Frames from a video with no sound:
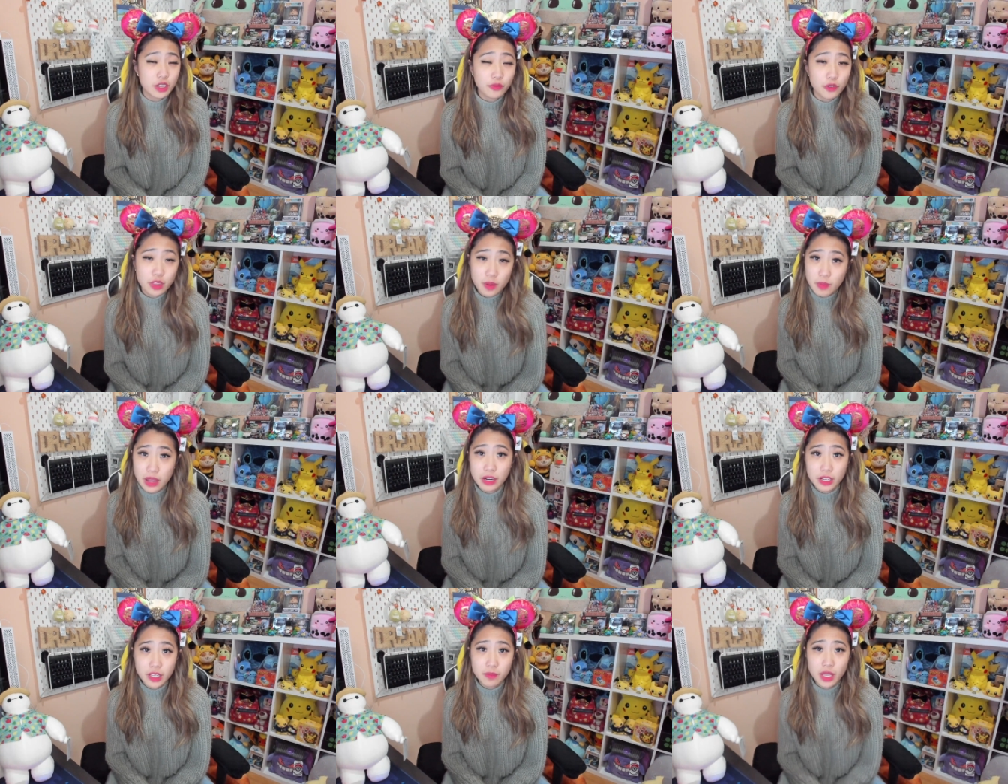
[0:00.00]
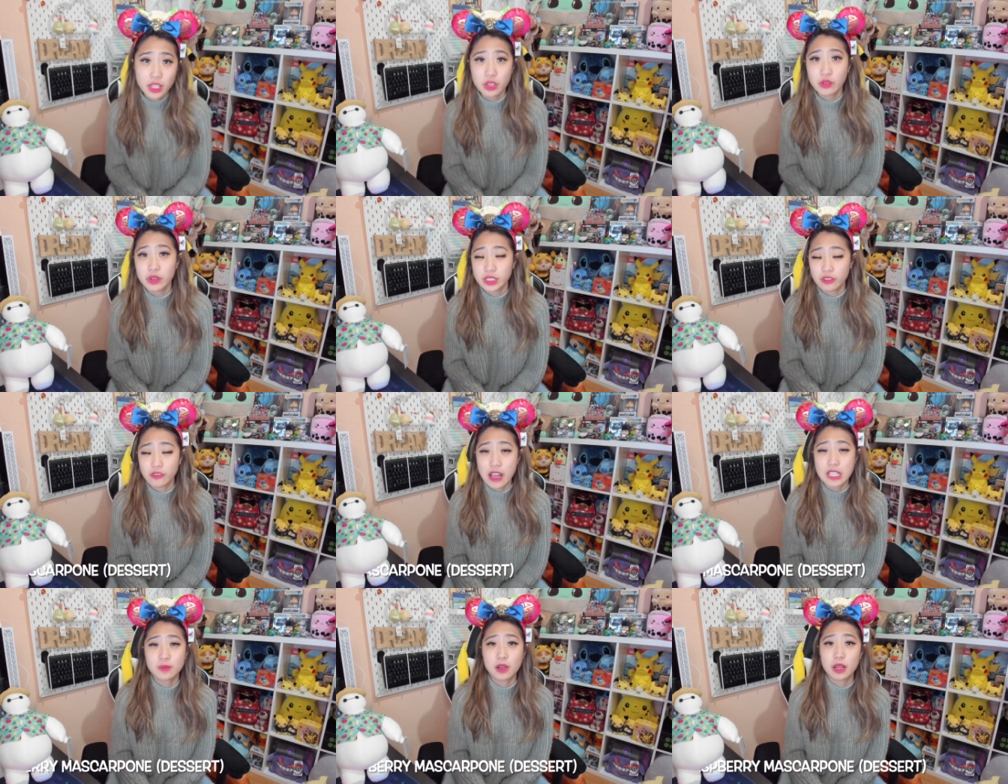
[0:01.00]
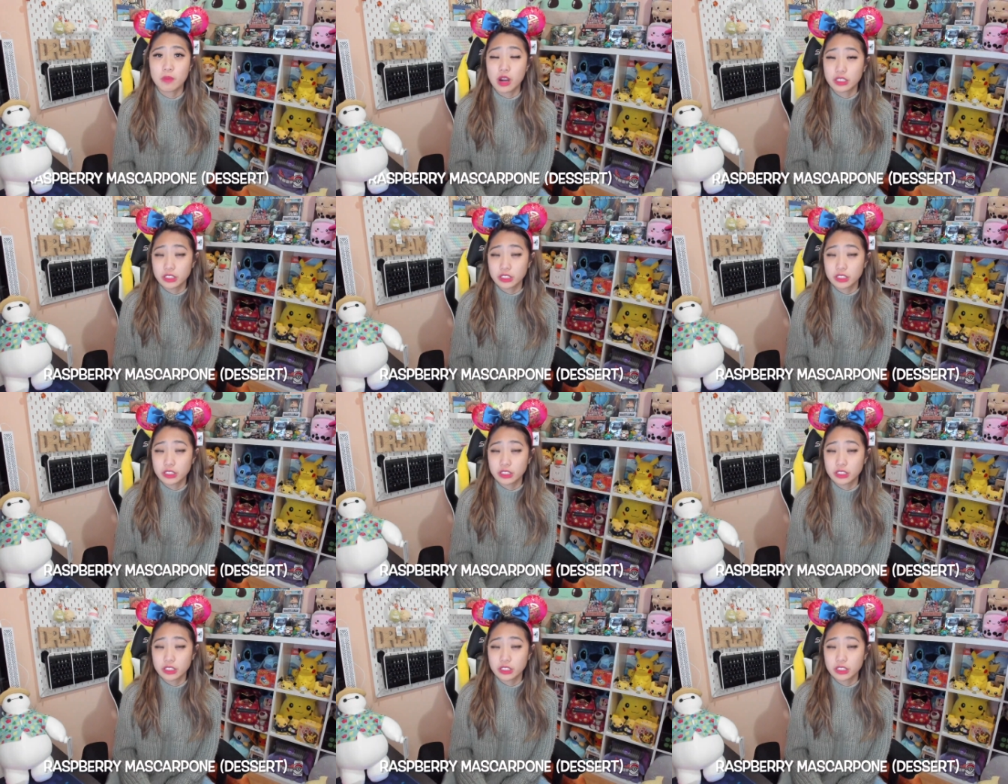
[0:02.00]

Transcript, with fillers: dessert for the American menu was a raspberry